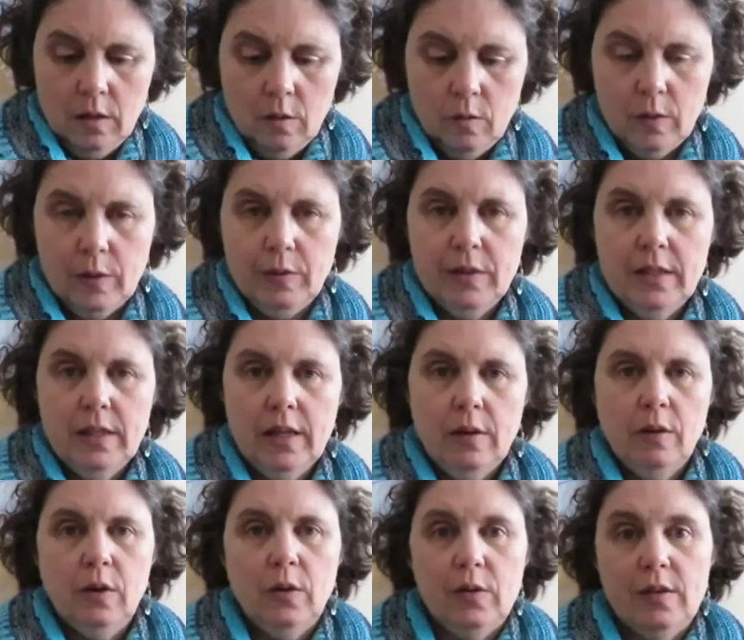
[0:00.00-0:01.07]
Well, we'll see how
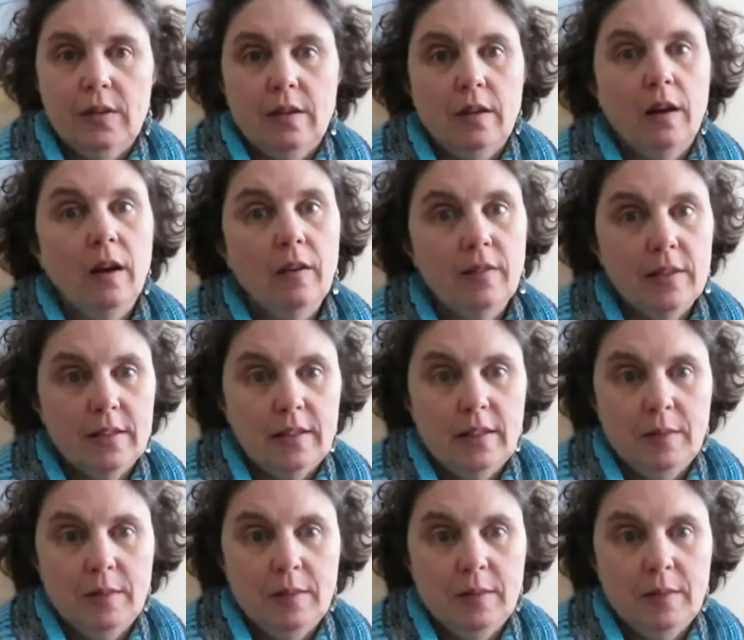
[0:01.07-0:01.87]
it goes. Obviously,